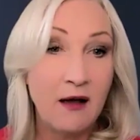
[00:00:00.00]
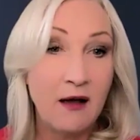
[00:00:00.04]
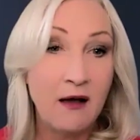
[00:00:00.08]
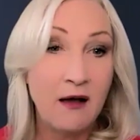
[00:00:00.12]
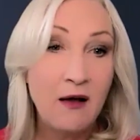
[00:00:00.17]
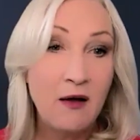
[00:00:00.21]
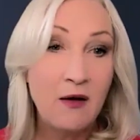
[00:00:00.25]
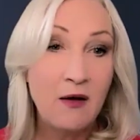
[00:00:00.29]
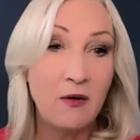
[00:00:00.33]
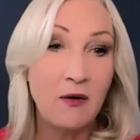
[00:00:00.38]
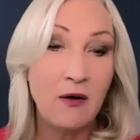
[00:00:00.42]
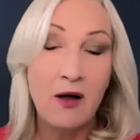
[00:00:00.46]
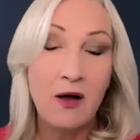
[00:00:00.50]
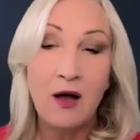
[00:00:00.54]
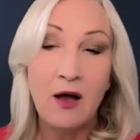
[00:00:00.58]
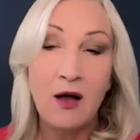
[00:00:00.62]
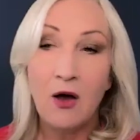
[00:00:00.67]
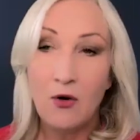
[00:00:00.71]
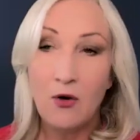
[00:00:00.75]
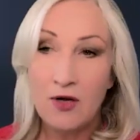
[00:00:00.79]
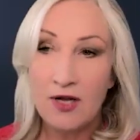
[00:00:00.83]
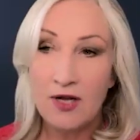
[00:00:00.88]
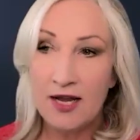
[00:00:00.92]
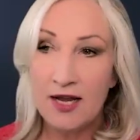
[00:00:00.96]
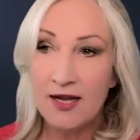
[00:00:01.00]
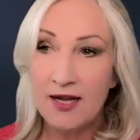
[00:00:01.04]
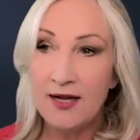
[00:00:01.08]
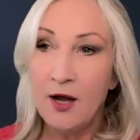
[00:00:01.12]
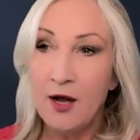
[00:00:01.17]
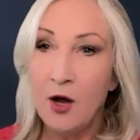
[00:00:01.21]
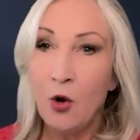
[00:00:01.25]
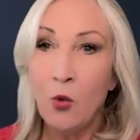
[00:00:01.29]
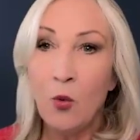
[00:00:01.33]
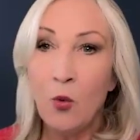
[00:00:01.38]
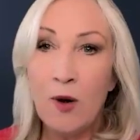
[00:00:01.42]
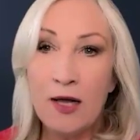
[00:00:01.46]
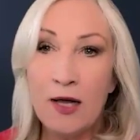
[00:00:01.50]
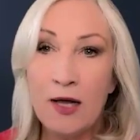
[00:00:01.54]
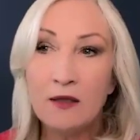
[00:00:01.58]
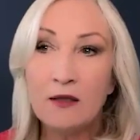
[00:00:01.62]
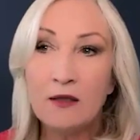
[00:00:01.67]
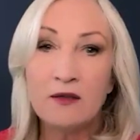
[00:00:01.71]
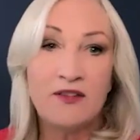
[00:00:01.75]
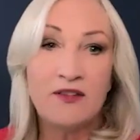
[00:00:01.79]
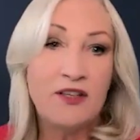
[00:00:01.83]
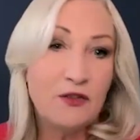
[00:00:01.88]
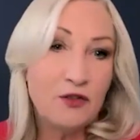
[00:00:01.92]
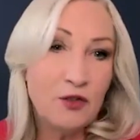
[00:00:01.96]
Oh, okay.
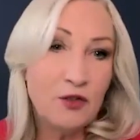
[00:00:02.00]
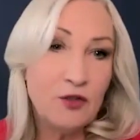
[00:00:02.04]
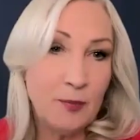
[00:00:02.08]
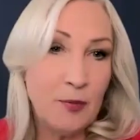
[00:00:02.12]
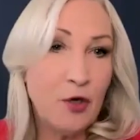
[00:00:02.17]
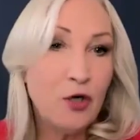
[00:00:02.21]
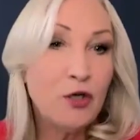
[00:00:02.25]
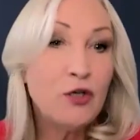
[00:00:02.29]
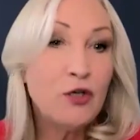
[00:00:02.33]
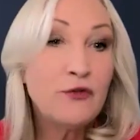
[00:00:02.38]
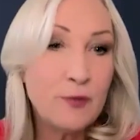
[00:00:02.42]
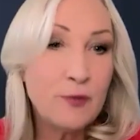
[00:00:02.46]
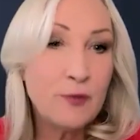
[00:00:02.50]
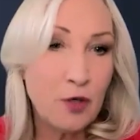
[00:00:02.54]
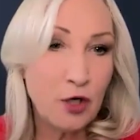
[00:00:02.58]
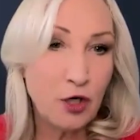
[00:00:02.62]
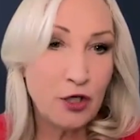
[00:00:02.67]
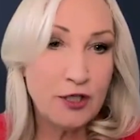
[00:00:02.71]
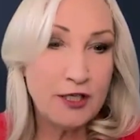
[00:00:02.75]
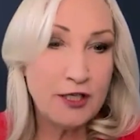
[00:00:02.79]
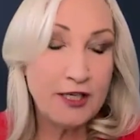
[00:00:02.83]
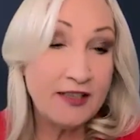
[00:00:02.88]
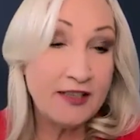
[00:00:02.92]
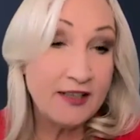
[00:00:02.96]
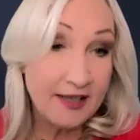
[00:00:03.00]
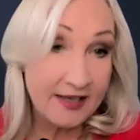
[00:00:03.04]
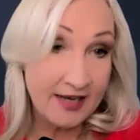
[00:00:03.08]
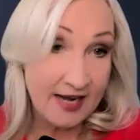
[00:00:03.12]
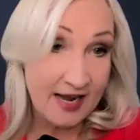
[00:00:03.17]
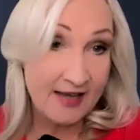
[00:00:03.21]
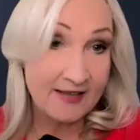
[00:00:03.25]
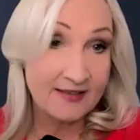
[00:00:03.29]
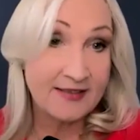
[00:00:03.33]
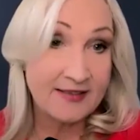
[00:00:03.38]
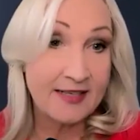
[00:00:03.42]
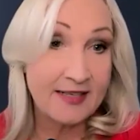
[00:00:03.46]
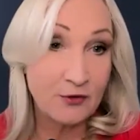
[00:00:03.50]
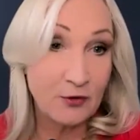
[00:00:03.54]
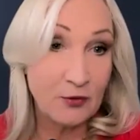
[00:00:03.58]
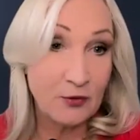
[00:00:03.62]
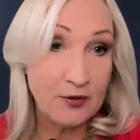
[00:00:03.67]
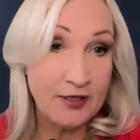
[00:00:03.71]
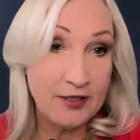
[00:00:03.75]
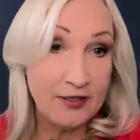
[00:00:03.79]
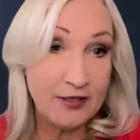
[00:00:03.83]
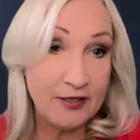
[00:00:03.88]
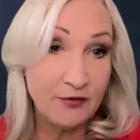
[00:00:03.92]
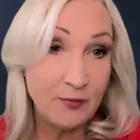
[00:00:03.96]
Well, there's a part of marketing that has that
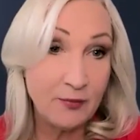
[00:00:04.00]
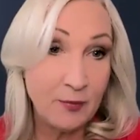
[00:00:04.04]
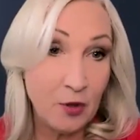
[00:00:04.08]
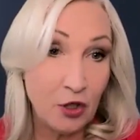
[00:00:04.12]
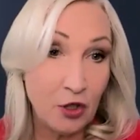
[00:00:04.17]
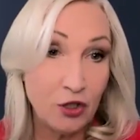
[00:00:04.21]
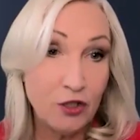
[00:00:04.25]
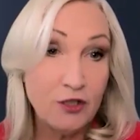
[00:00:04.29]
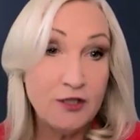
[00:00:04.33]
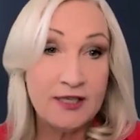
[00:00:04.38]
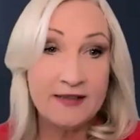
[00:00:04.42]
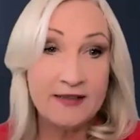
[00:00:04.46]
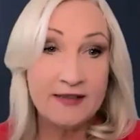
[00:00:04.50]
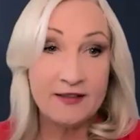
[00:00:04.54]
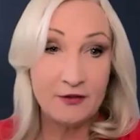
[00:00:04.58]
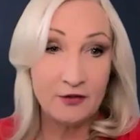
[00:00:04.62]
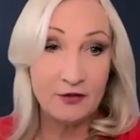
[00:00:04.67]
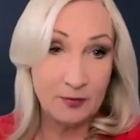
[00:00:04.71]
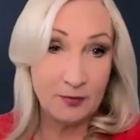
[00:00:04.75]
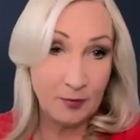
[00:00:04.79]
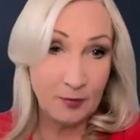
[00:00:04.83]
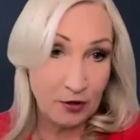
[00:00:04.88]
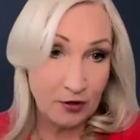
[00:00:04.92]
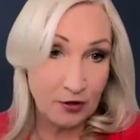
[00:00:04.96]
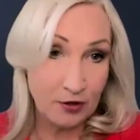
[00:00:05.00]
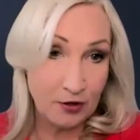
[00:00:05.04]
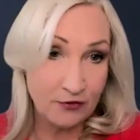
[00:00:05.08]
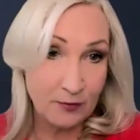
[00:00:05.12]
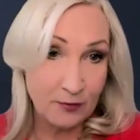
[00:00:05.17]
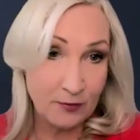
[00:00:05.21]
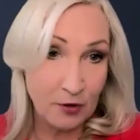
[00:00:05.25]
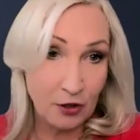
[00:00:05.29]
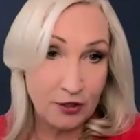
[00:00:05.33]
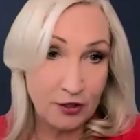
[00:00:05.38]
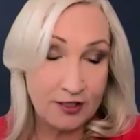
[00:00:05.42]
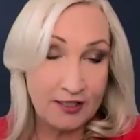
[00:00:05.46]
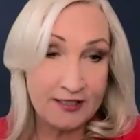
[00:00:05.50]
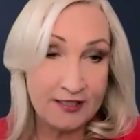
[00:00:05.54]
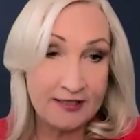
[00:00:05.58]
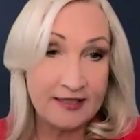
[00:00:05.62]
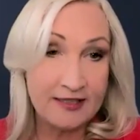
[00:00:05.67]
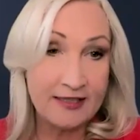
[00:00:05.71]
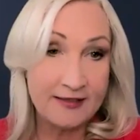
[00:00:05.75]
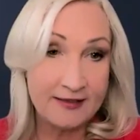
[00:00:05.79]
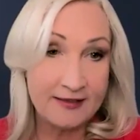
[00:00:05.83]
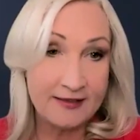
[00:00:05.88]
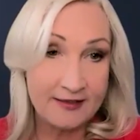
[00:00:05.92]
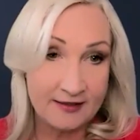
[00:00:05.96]
creative part, and there's a part of marketing
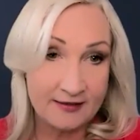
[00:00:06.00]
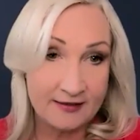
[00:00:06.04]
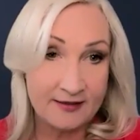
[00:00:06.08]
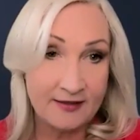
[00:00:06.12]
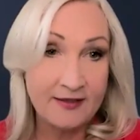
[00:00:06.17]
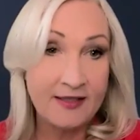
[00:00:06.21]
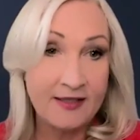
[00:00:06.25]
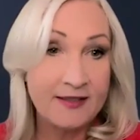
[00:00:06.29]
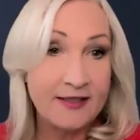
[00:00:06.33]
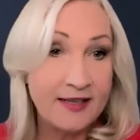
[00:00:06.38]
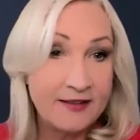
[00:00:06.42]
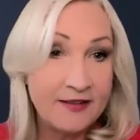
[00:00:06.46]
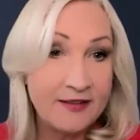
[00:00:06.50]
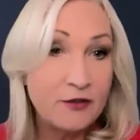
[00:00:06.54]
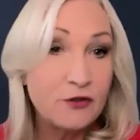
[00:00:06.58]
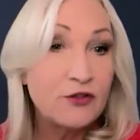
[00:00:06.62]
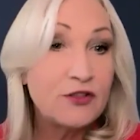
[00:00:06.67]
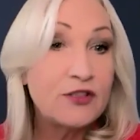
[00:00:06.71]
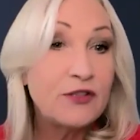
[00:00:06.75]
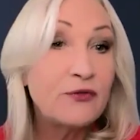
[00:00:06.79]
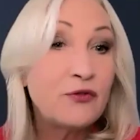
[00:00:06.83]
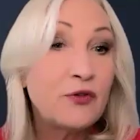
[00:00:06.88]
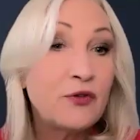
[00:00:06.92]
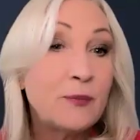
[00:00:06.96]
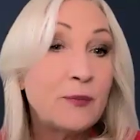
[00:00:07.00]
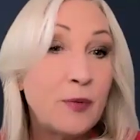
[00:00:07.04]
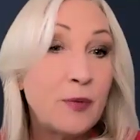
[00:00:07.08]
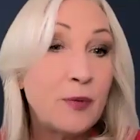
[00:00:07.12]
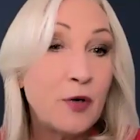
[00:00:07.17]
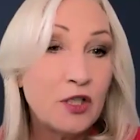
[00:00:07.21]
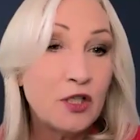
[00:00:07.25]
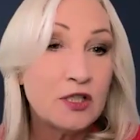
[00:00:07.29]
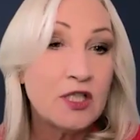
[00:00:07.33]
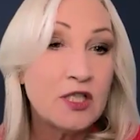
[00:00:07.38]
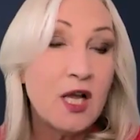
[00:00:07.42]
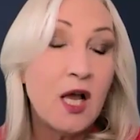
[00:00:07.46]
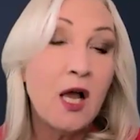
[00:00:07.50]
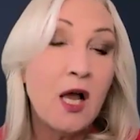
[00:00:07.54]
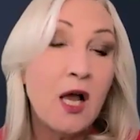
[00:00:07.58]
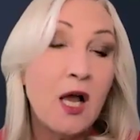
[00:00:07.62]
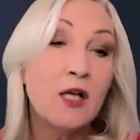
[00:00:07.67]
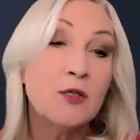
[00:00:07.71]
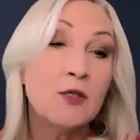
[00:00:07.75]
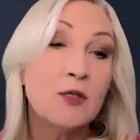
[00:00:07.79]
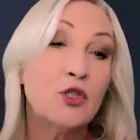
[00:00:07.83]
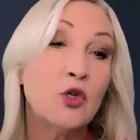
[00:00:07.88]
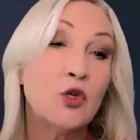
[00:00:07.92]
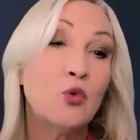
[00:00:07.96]
that doesn't. And there's different parts.
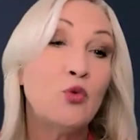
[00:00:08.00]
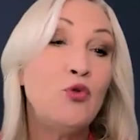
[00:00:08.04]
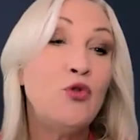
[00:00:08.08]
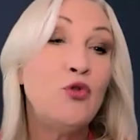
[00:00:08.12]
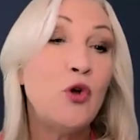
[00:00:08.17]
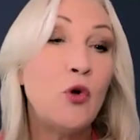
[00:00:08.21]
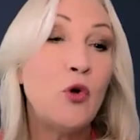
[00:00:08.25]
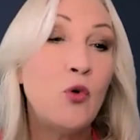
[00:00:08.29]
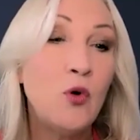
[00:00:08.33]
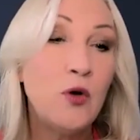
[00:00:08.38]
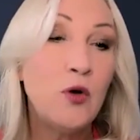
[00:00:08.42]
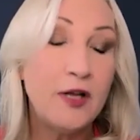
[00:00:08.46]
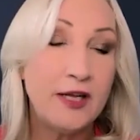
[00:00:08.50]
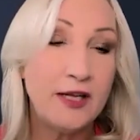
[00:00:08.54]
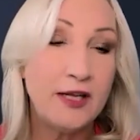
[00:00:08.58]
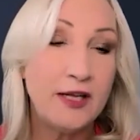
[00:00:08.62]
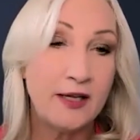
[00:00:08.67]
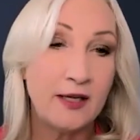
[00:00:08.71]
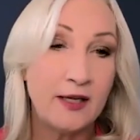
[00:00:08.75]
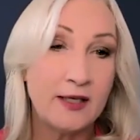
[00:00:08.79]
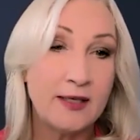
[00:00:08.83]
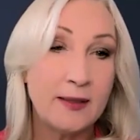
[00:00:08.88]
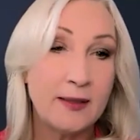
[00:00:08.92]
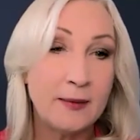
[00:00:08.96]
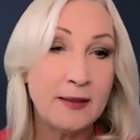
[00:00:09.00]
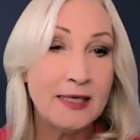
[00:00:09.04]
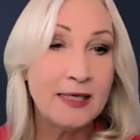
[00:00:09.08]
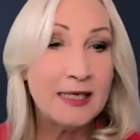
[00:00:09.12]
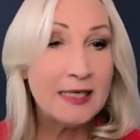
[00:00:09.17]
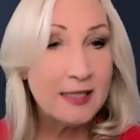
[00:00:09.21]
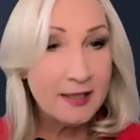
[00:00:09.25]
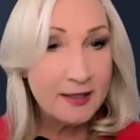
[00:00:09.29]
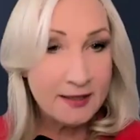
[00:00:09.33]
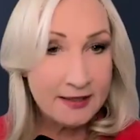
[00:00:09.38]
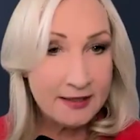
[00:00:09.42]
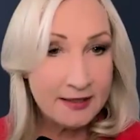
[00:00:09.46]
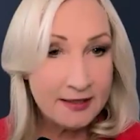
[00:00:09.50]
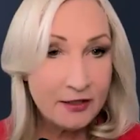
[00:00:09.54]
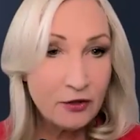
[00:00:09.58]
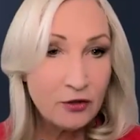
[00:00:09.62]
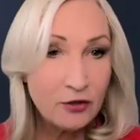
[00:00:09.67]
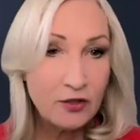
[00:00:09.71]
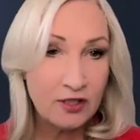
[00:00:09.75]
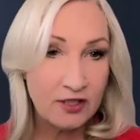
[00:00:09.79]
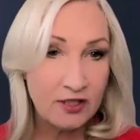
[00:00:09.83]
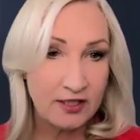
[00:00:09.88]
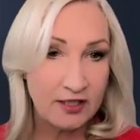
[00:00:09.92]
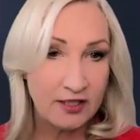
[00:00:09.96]
So knowing
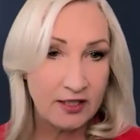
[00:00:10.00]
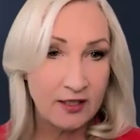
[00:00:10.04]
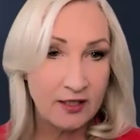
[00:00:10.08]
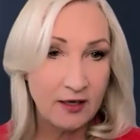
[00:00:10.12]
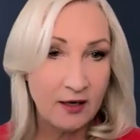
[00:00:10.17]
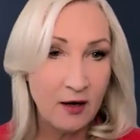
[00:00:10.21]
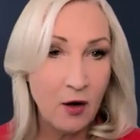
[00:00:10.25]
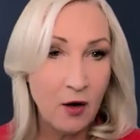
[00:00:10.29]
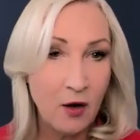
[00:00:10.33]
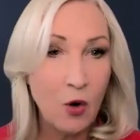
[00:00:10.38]
clearly